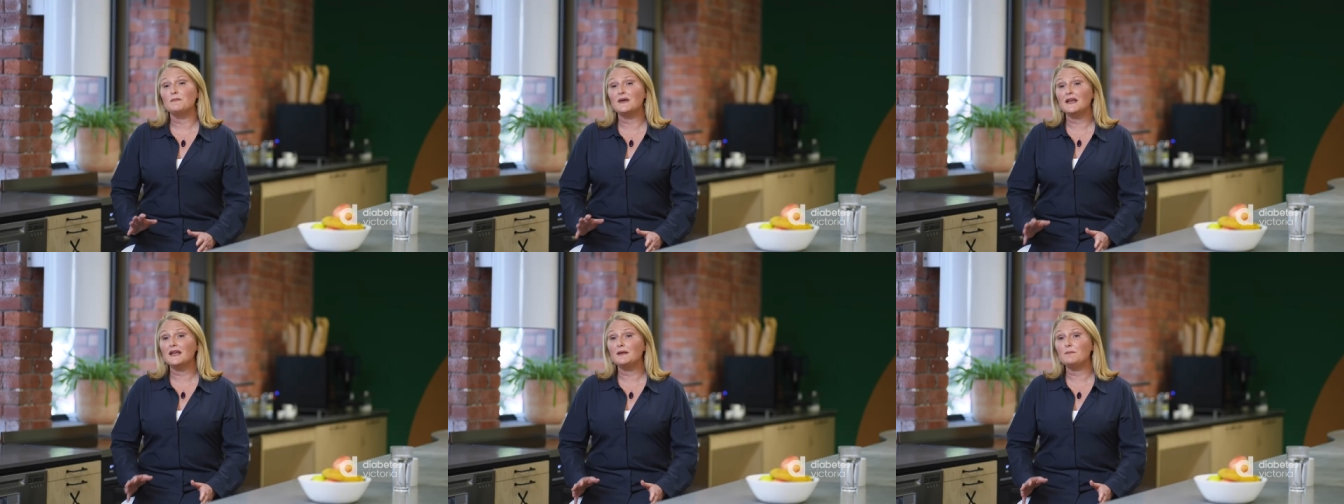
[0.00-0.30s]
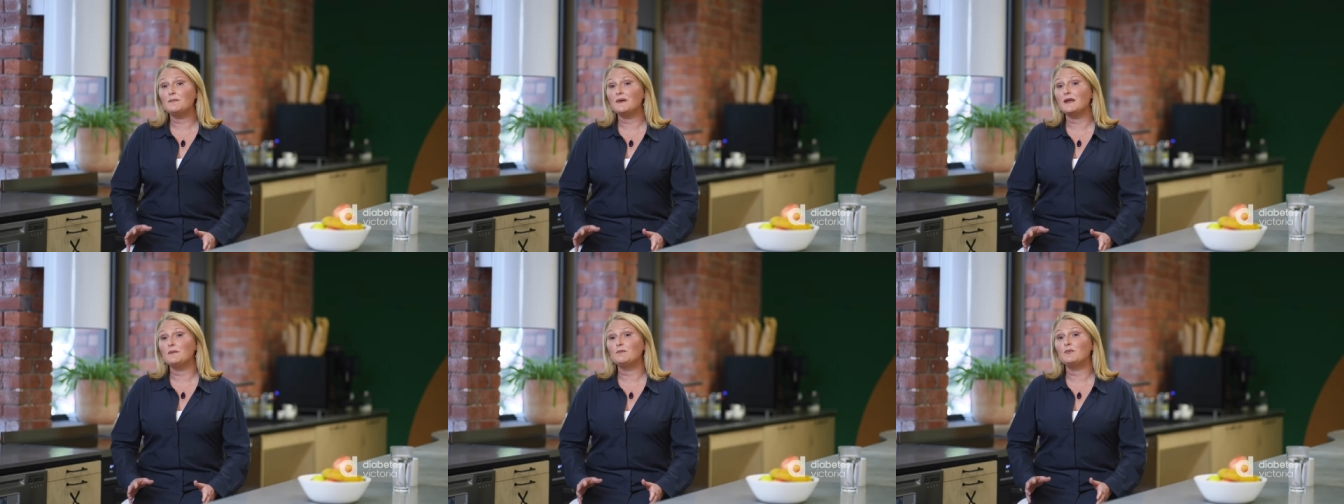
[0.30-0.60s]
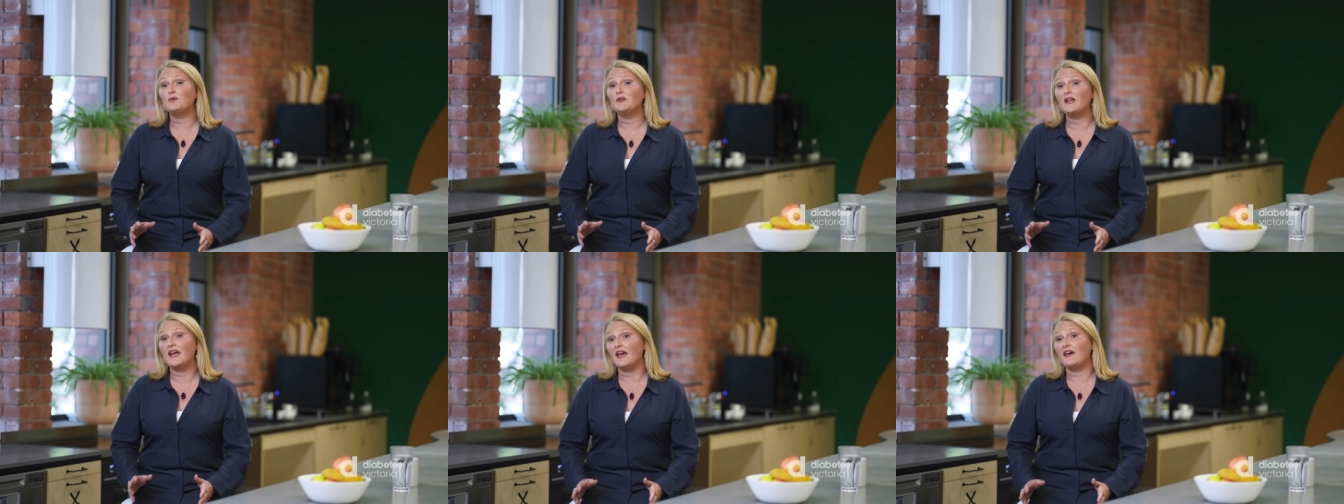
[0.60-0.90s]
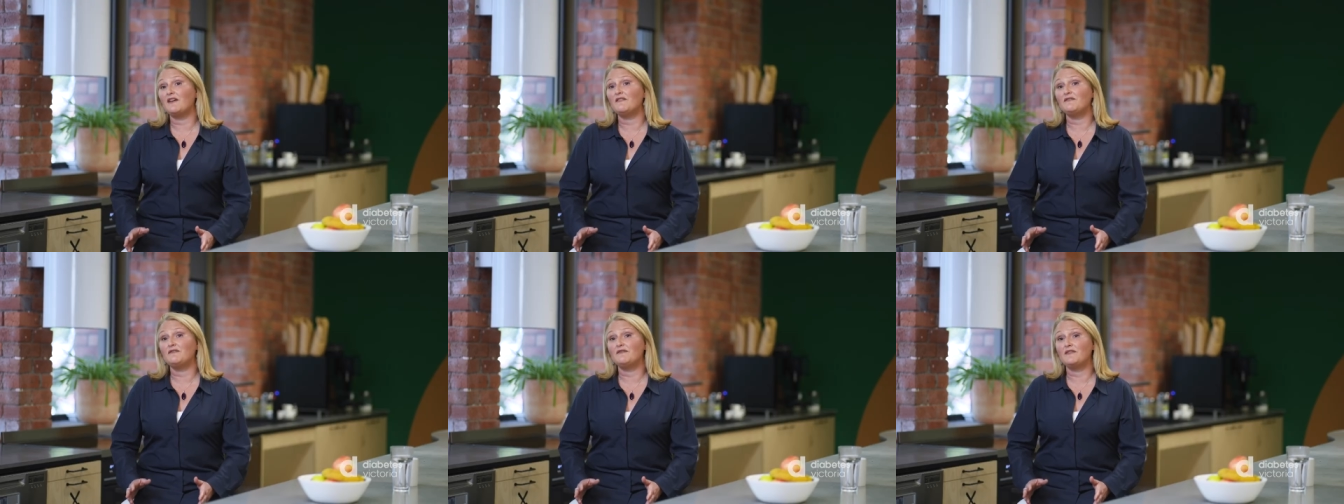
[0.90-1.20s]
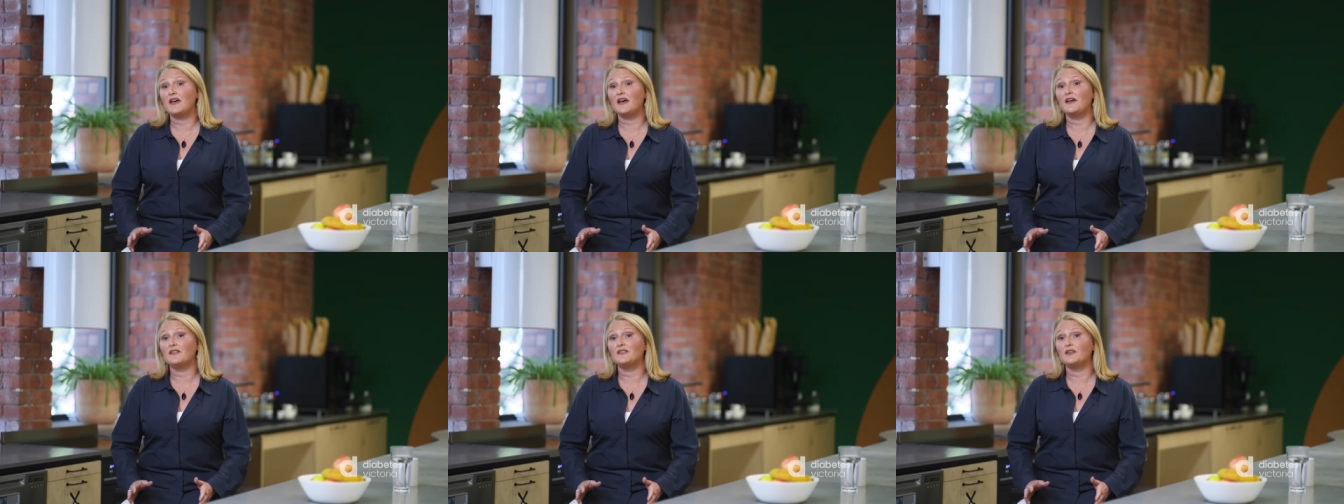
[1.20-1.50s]
Many people have
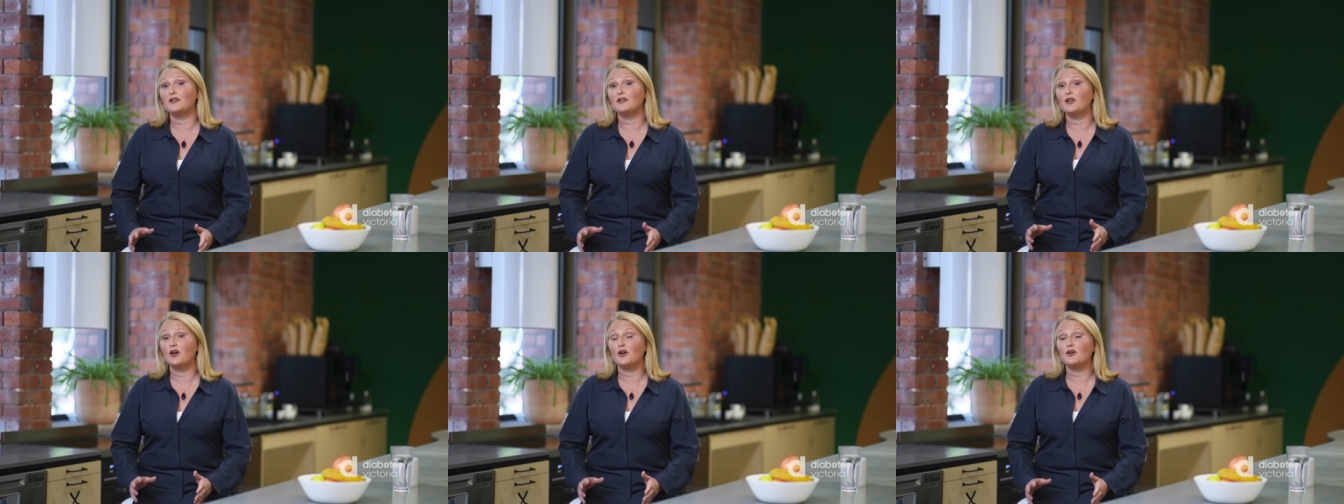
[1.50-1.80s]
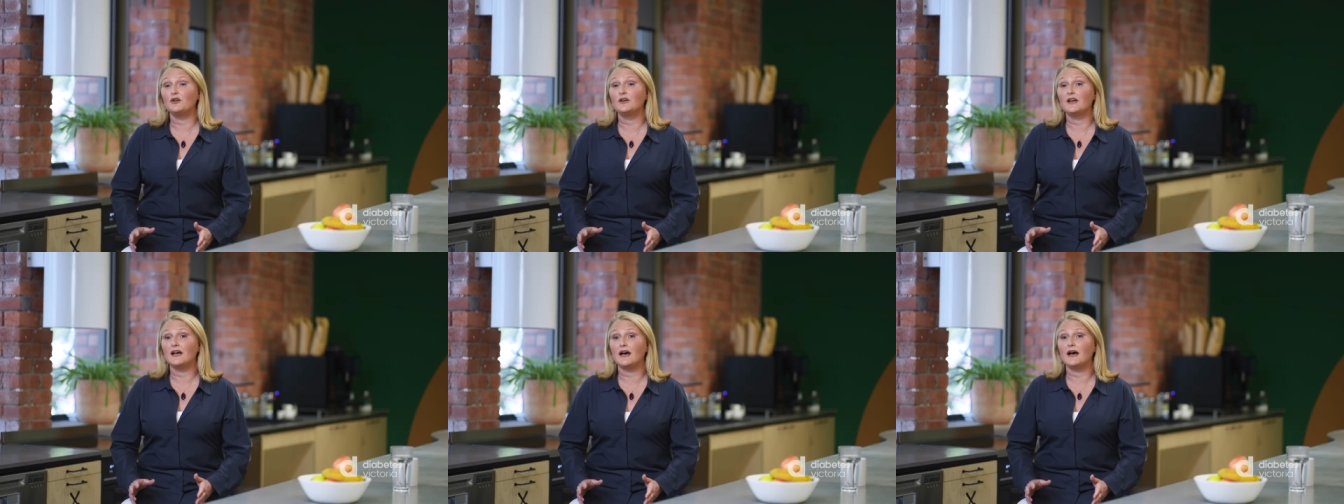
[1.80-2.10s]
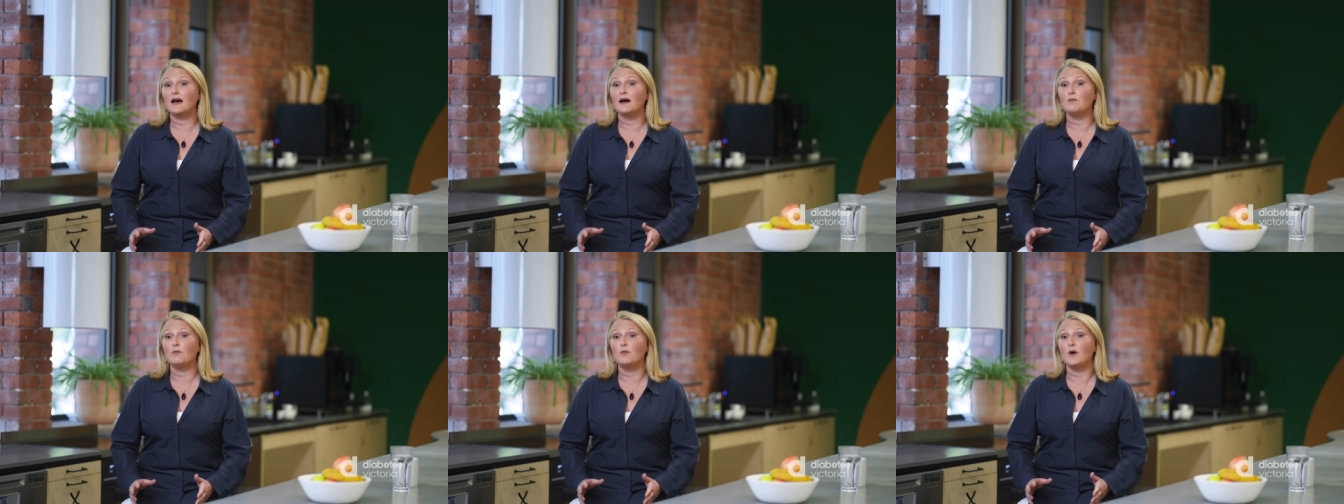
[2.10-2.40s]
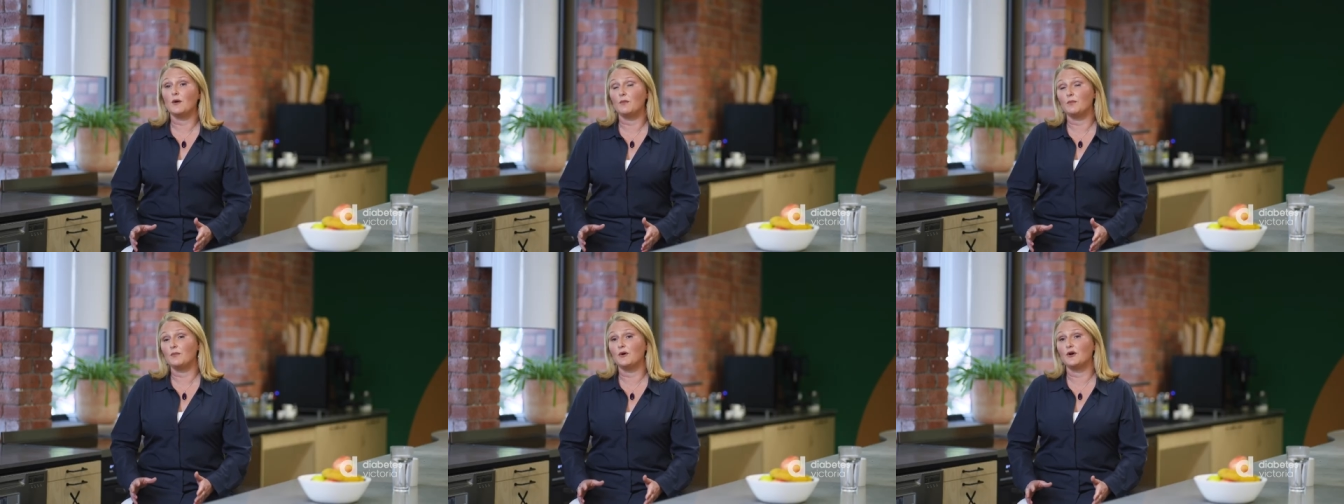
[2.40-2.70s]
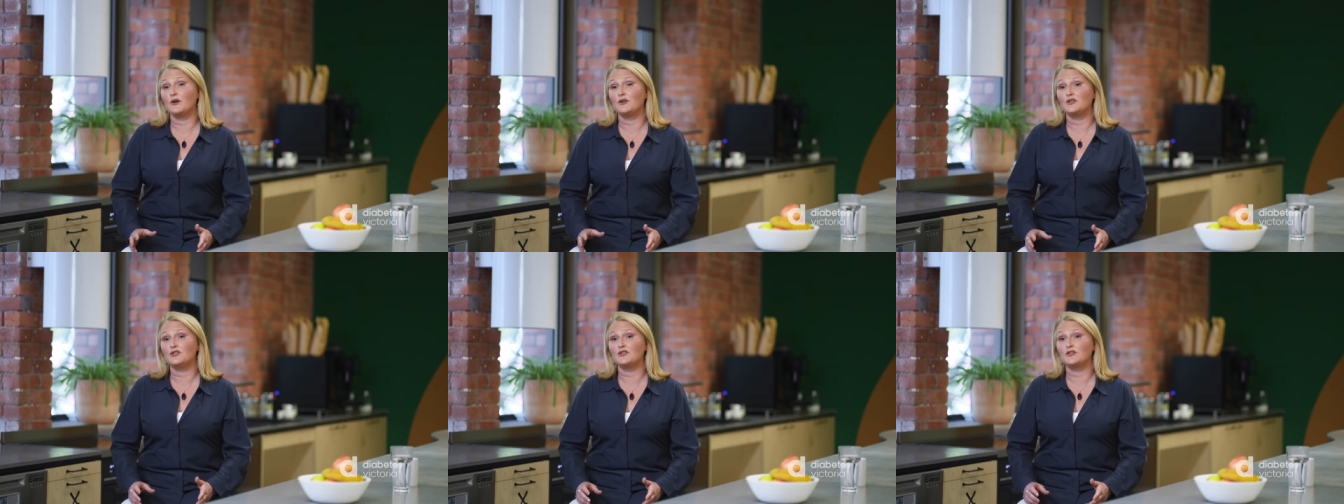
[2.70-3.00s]
found the low carb
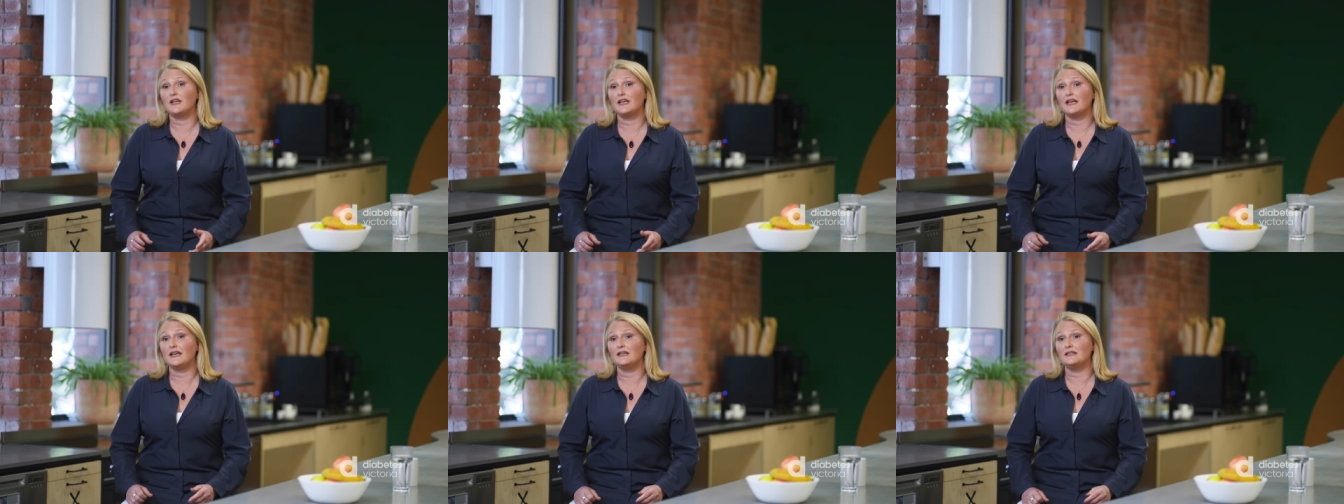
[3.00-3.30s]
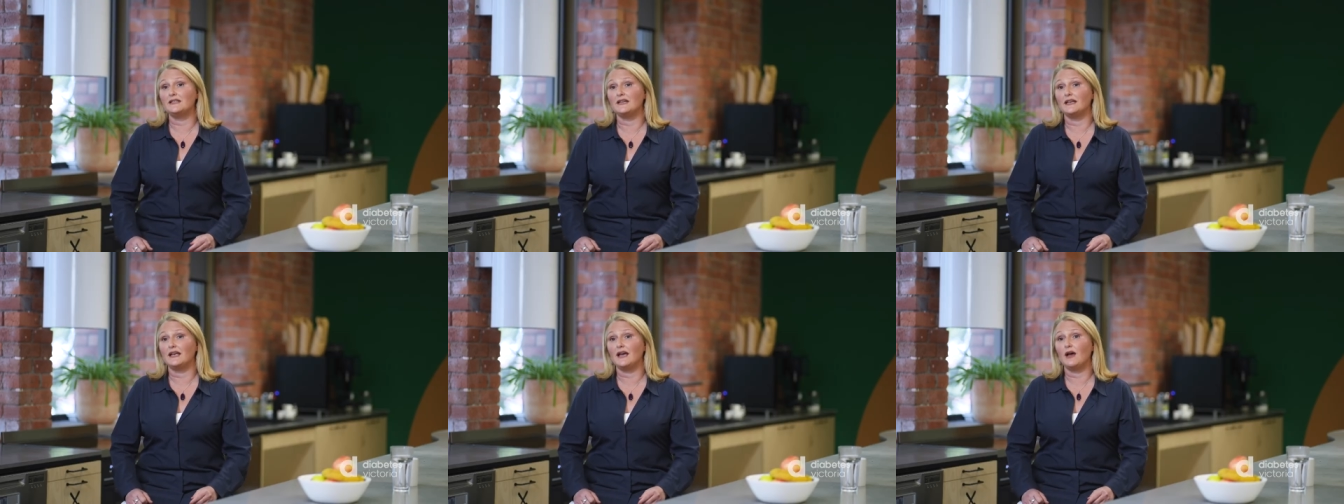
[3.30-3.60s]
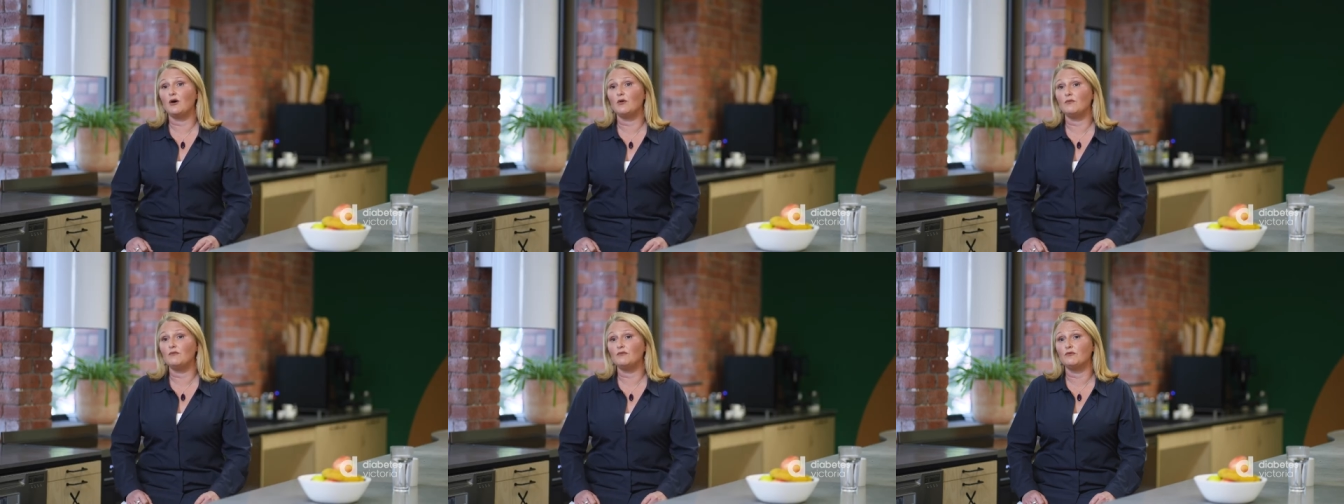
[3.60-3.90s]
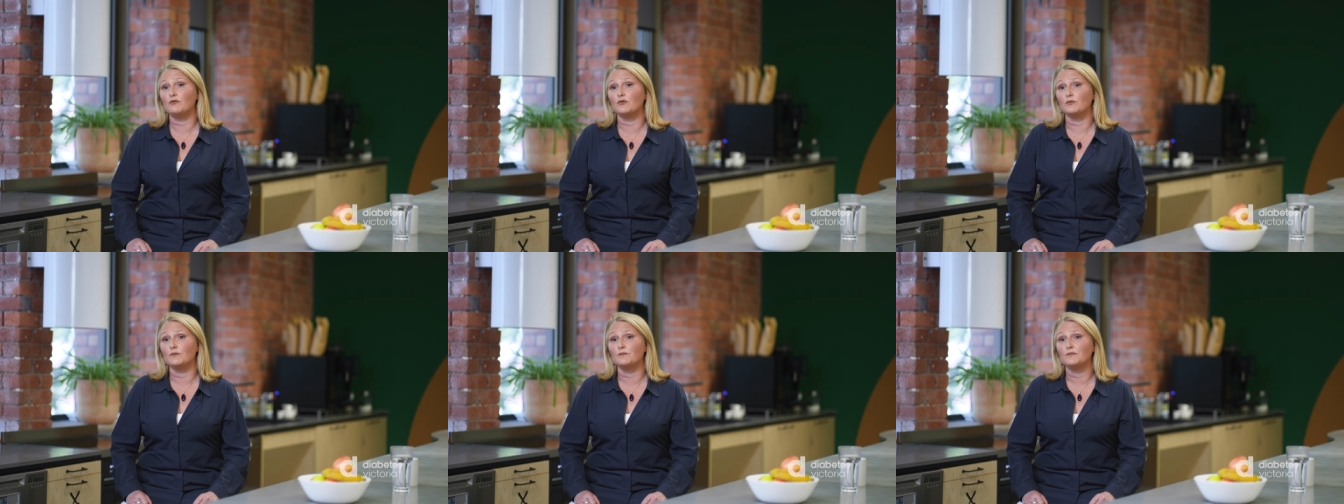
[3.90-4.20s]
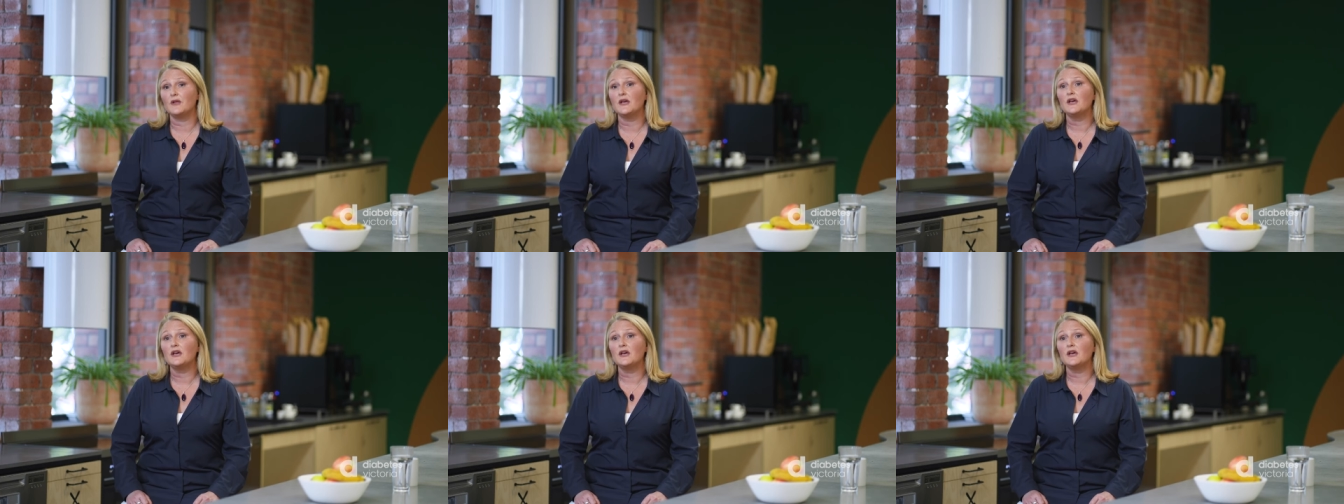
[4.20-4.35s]
approach to eating helpful.